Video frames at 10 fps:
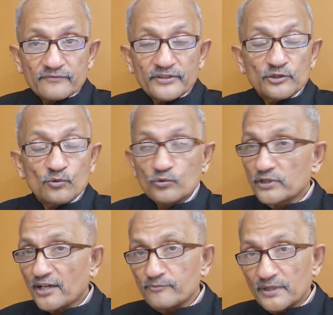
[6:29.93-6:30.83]
We
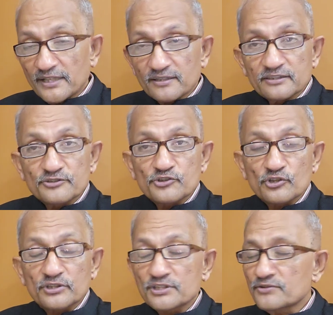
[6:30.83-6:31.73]
don't have medical
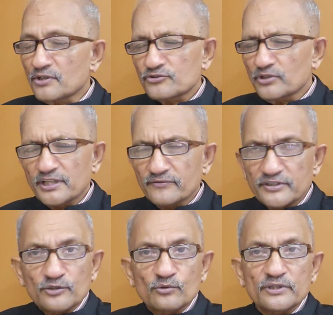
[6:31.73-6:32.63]
insurance,
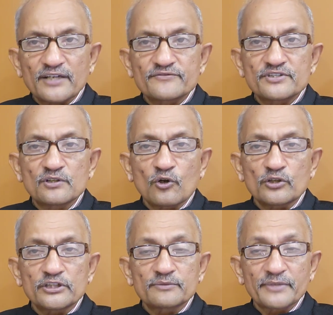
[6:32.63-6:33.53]
we don't have
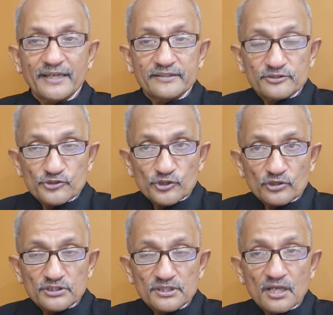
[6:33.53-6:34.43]
long-term care
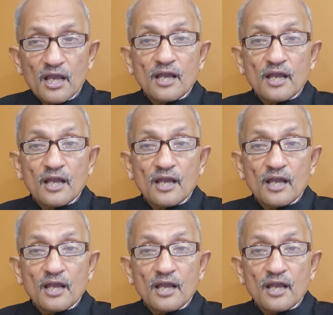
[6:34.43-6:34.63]
insurance.